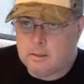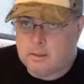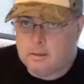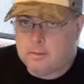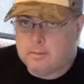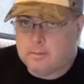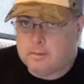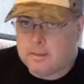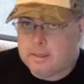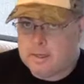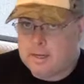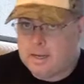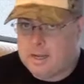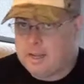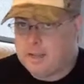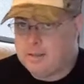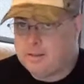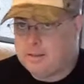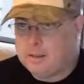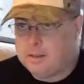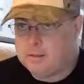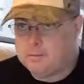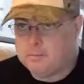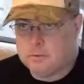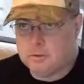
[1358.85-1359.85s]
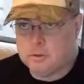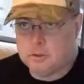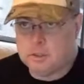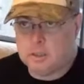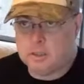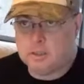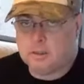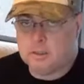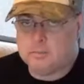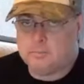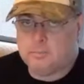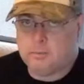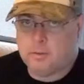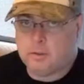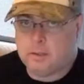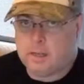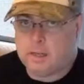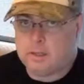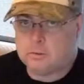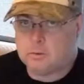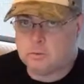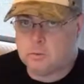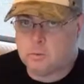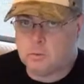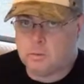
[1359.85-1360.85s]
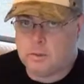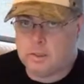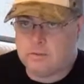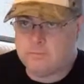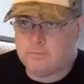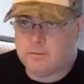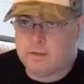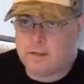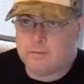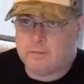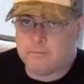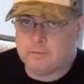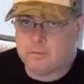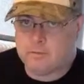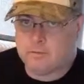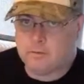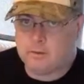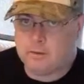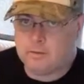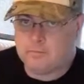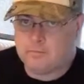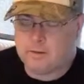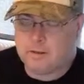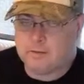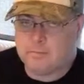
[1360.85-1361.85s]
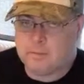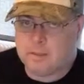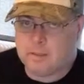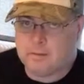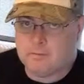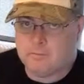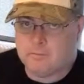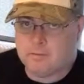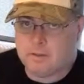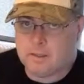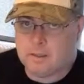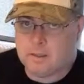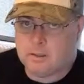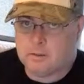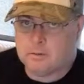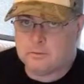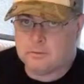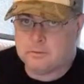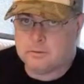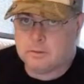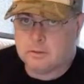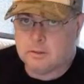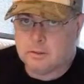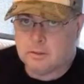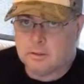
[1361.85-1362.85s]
they generally put out 25 to 35-minute videos.